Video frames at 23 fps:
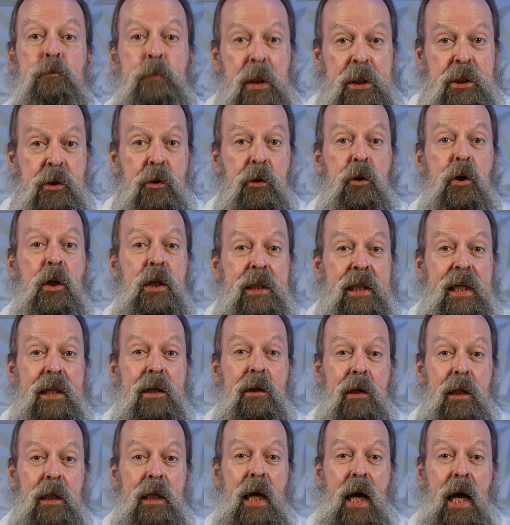but you could get
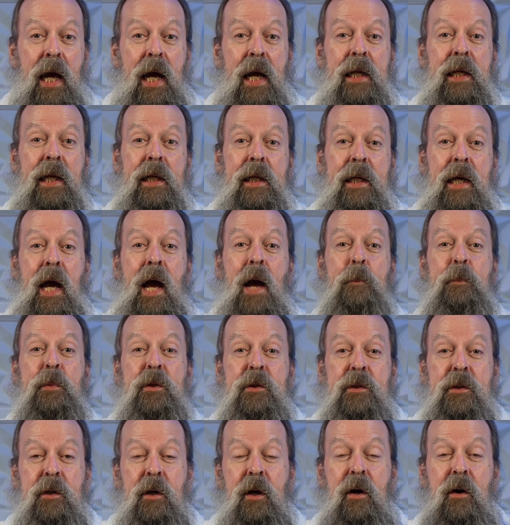online and
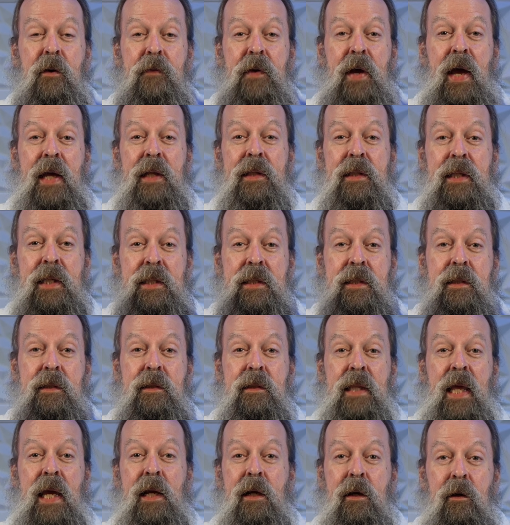CompuServe had this
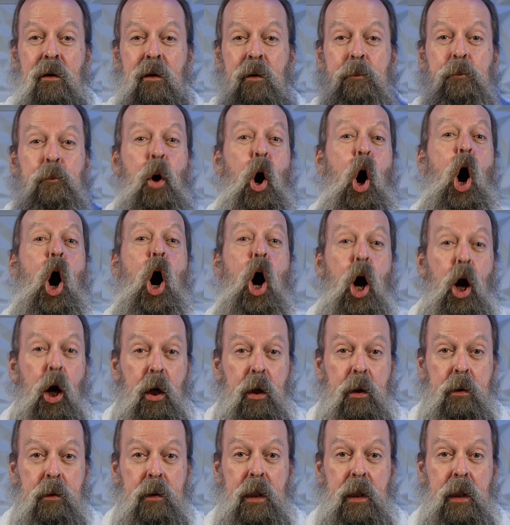thing called MAUG,